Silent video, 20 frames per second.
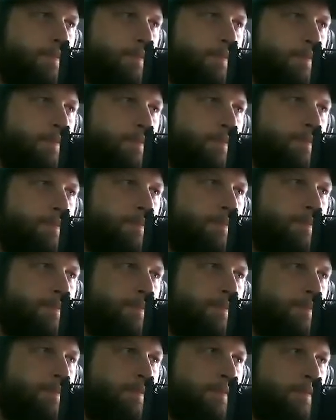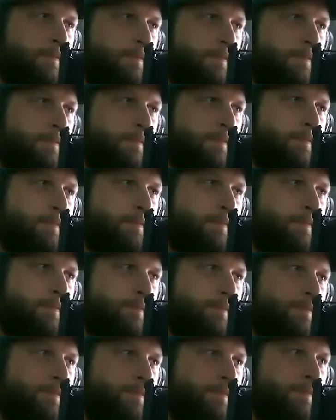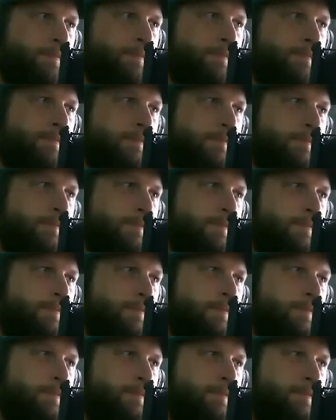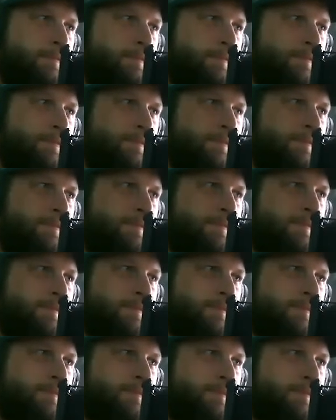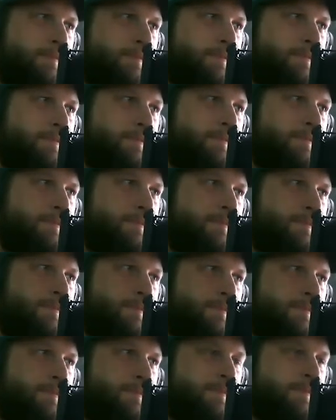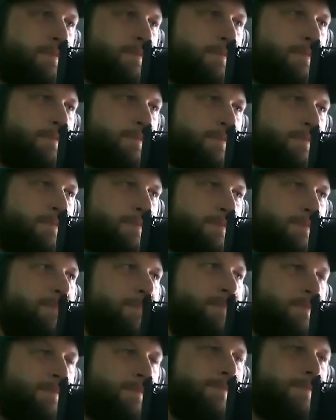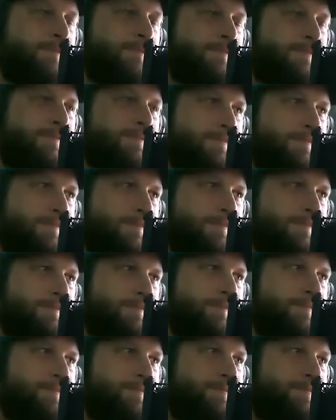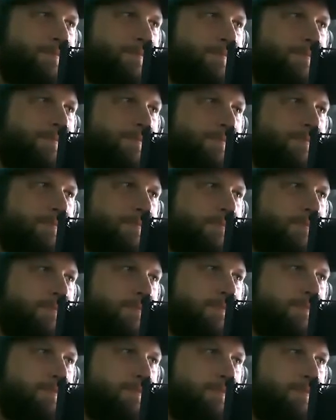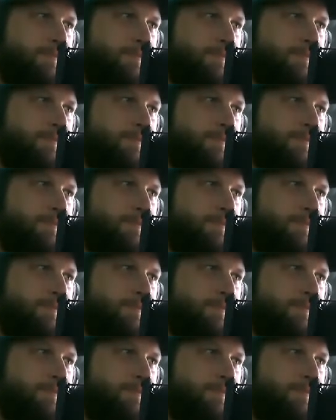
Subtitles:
(silent)